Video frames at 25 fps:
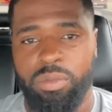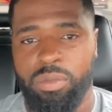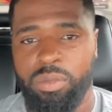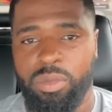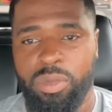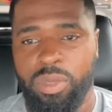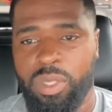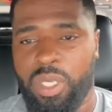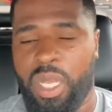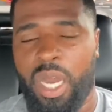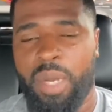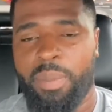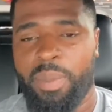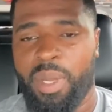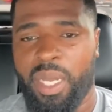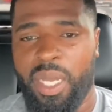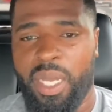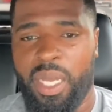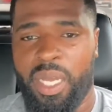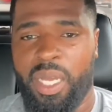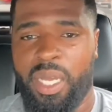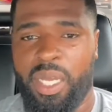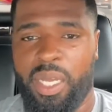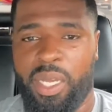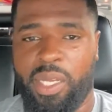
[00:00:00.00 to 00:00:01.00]
a lot of my
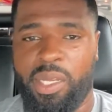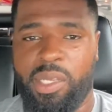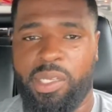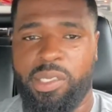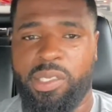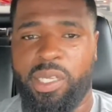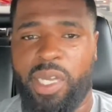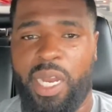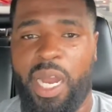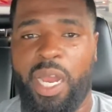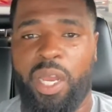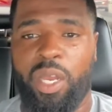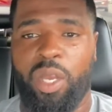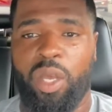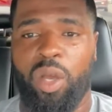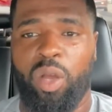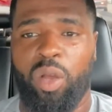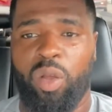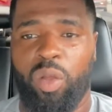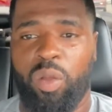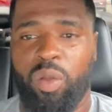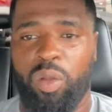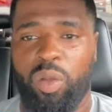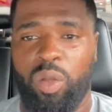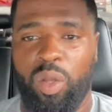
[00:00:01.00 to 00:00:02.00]
guys that I
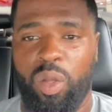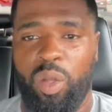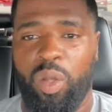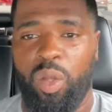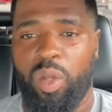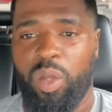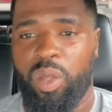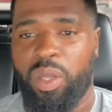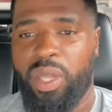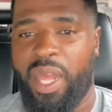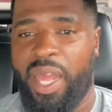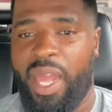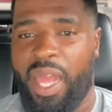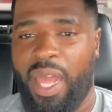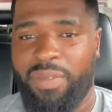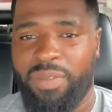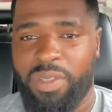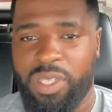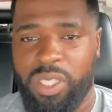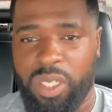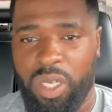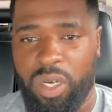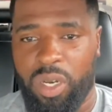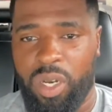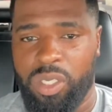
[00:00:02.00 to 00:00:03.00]
know that have
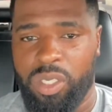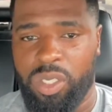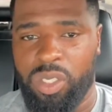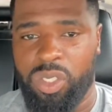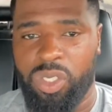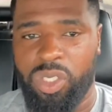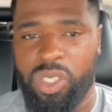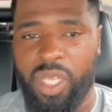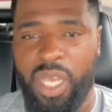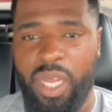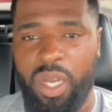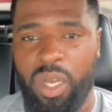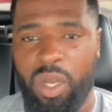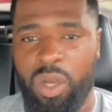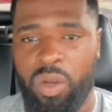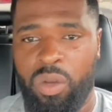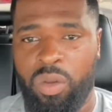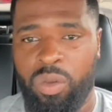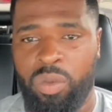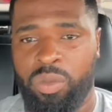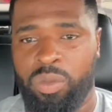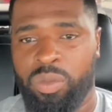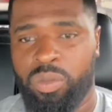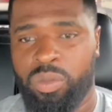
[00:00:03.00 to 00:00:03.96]
the Chargers, they don't